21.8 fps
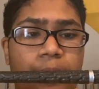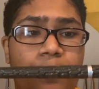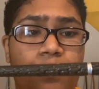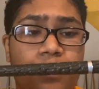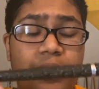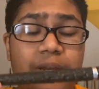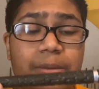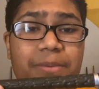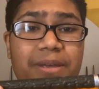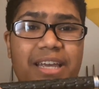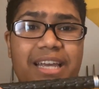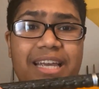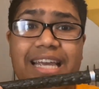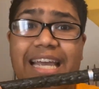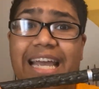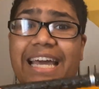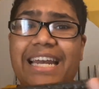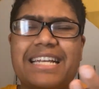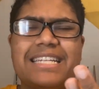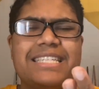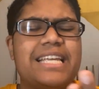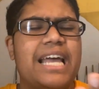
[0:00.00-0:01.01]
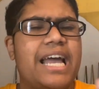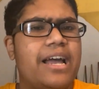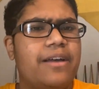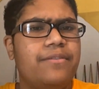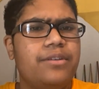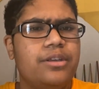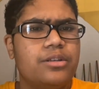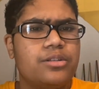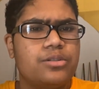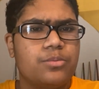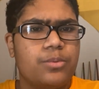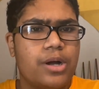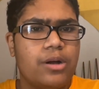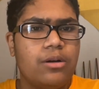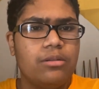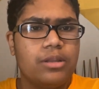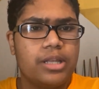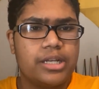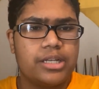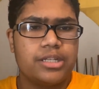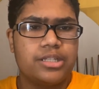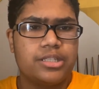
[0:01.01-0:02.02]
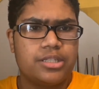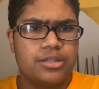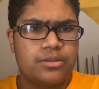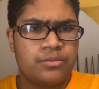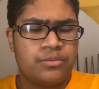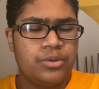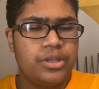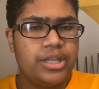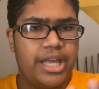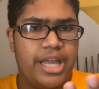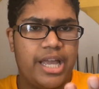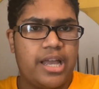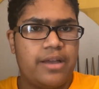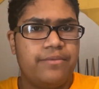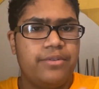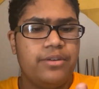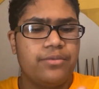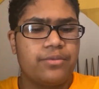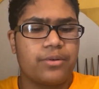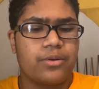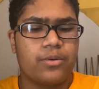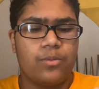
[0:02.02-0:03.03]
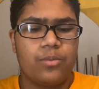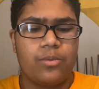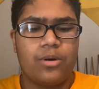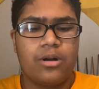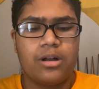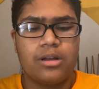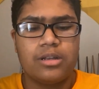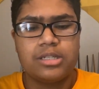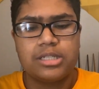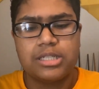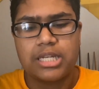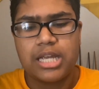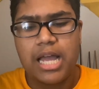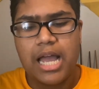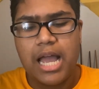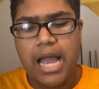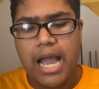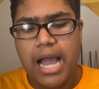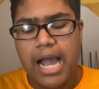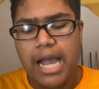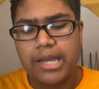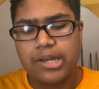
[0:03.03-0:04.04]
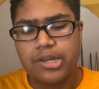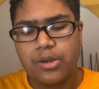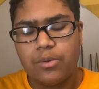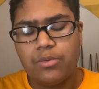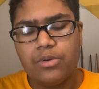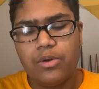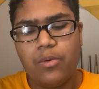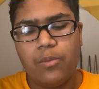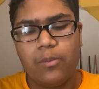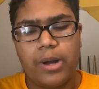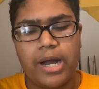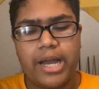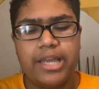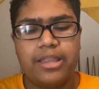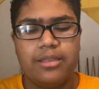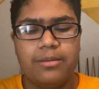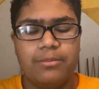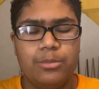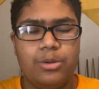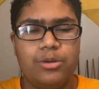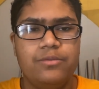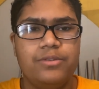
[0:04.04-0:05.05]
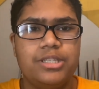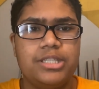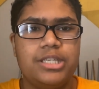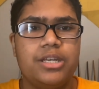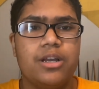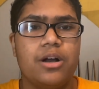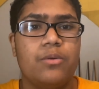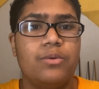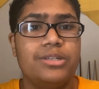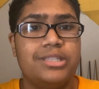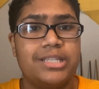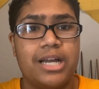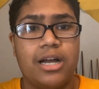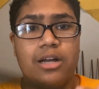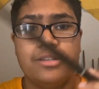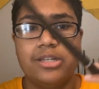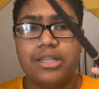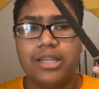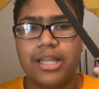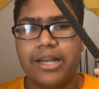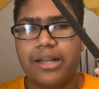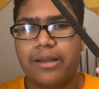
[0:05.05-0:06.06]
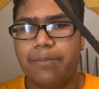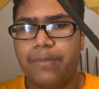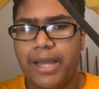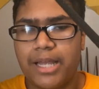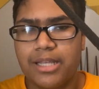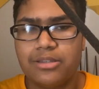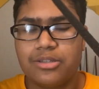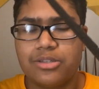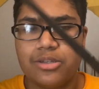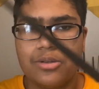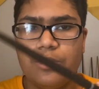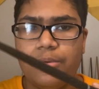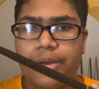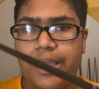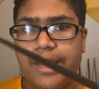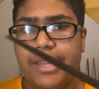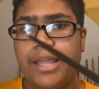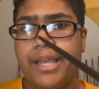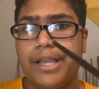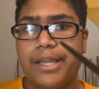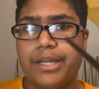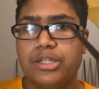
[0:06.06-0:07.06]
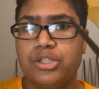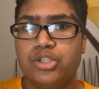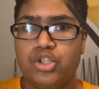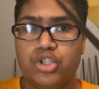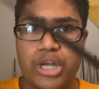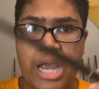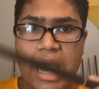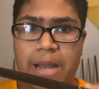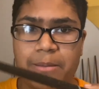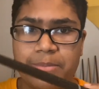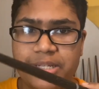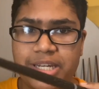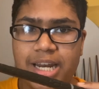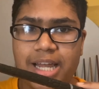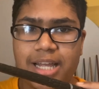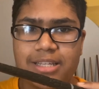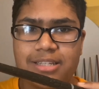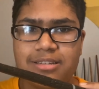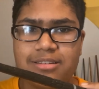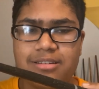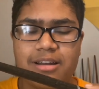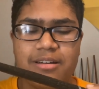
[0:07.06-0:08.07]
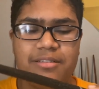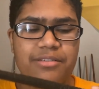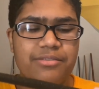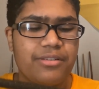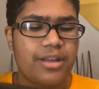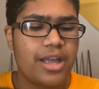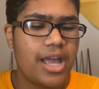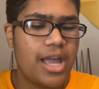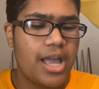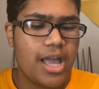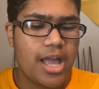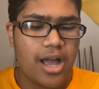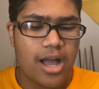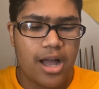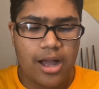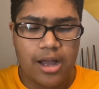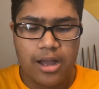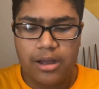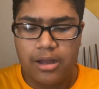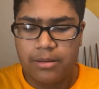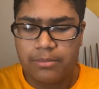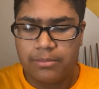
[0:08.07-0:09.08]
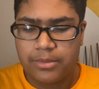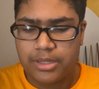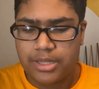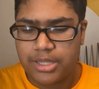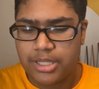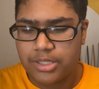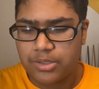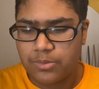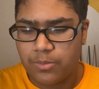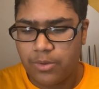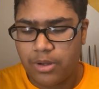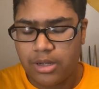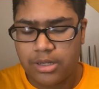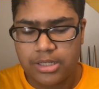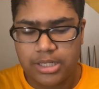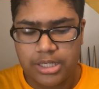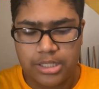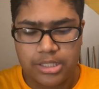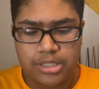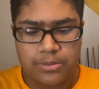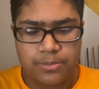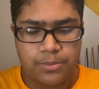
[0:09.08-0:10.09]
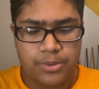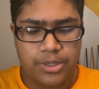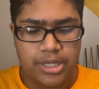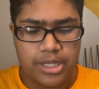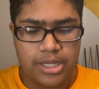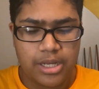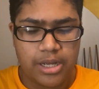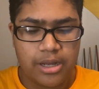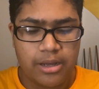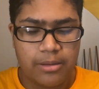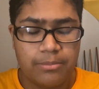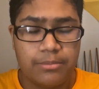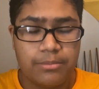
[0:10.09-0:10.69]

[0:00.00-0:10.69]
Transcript: pretty big, and it's heavy as well. Like, it's really heavy for a wand. I don't know why in the movies he always held it like a pencil and like jabbed it at stuff. This wand is pretty